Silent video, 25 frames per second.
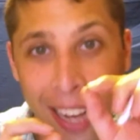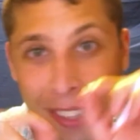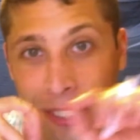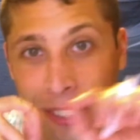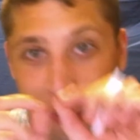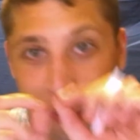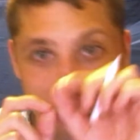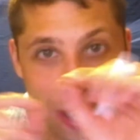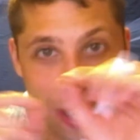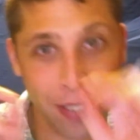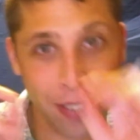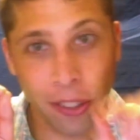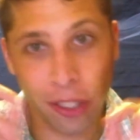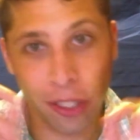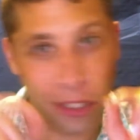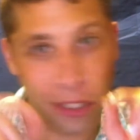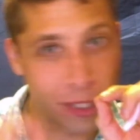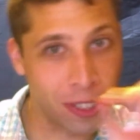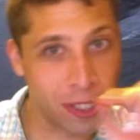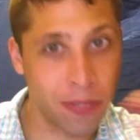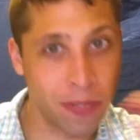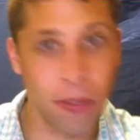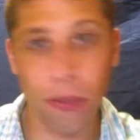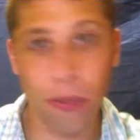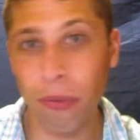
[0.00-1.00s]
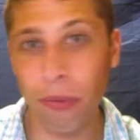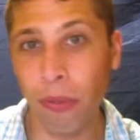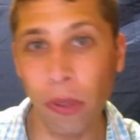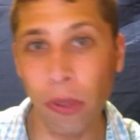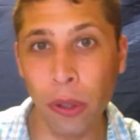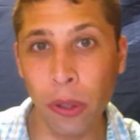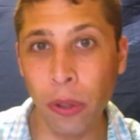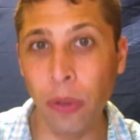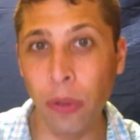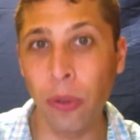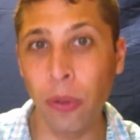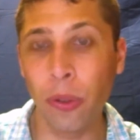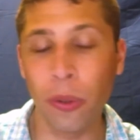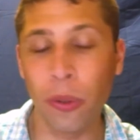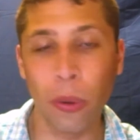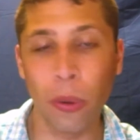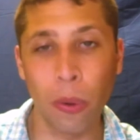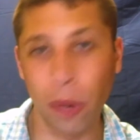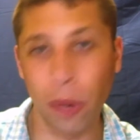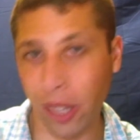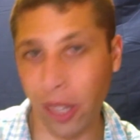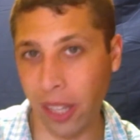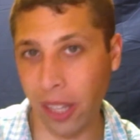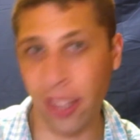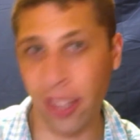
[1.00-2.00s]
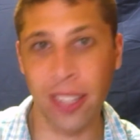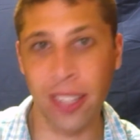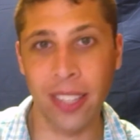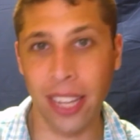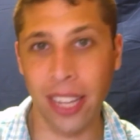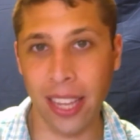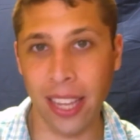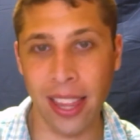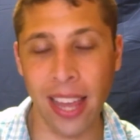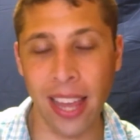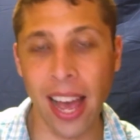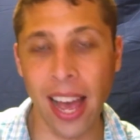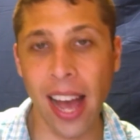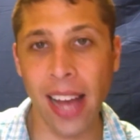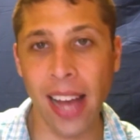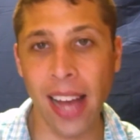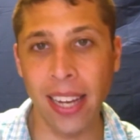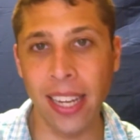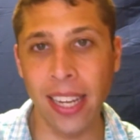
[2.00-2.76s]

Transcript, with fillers: dimensions of the fruit or anything like that.